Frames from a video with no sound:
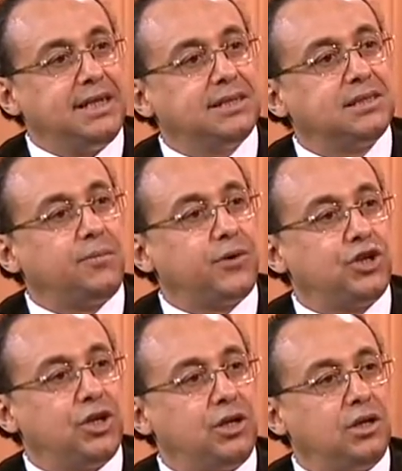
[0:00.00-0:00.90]
is
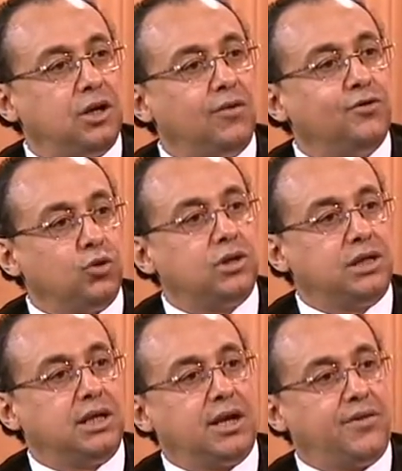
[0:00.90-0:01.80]
suppression of your
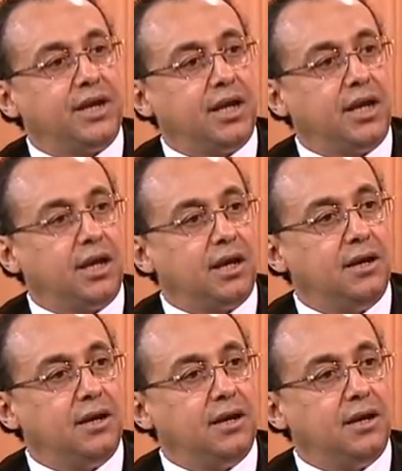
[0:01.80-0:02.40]
critical thinking.